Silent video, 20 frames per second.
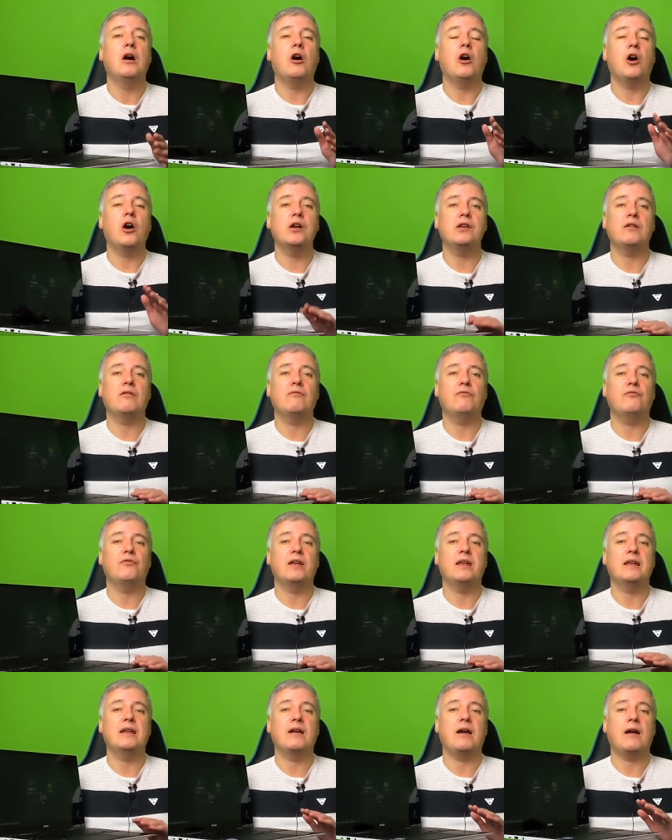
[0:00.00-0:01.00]
I don't
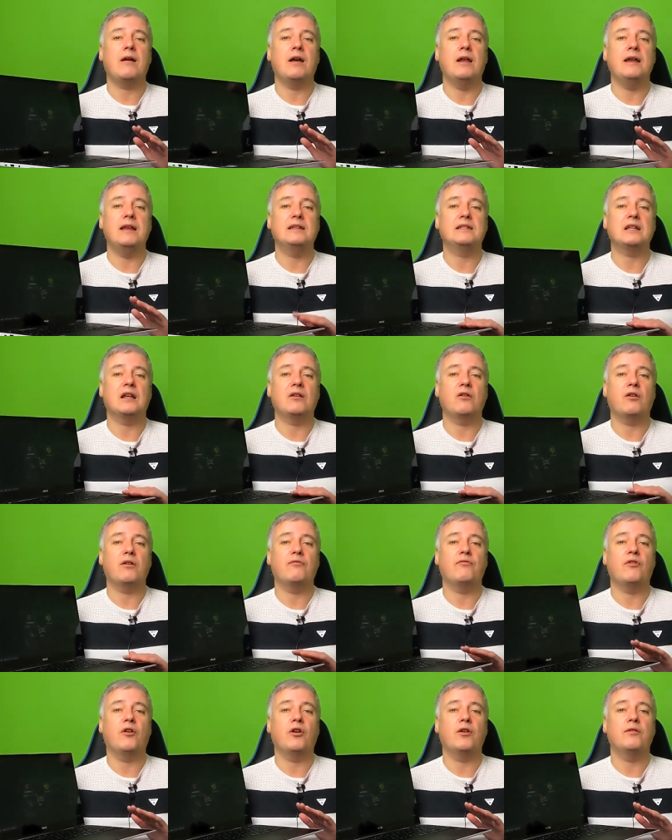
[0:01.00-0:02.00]
think an Intel
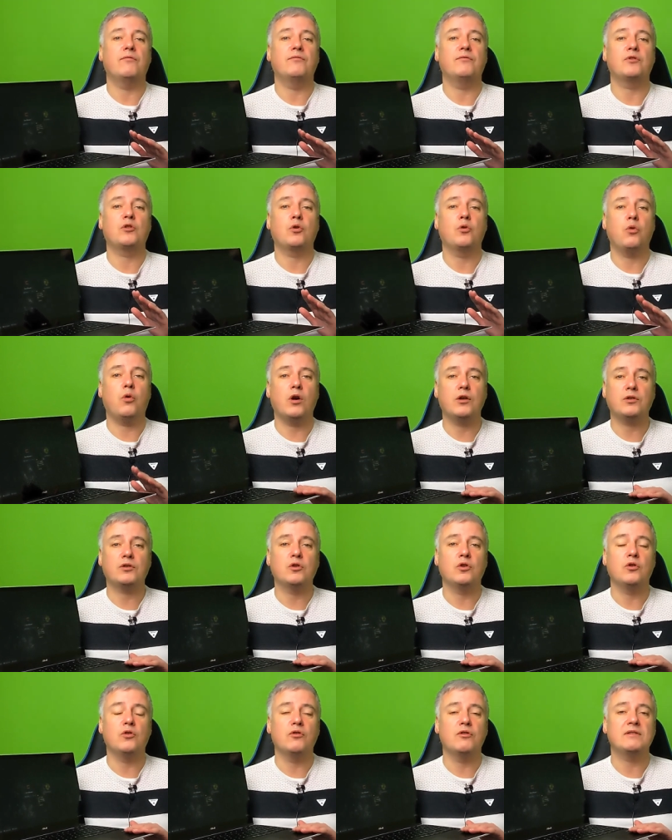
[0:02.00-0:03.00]
i five quad
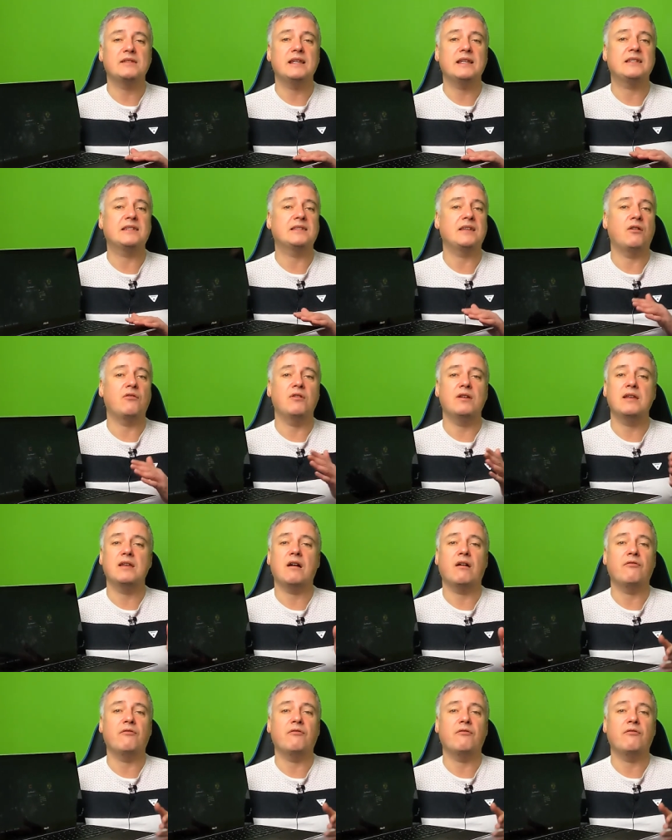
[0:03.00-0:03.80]
core is necessary.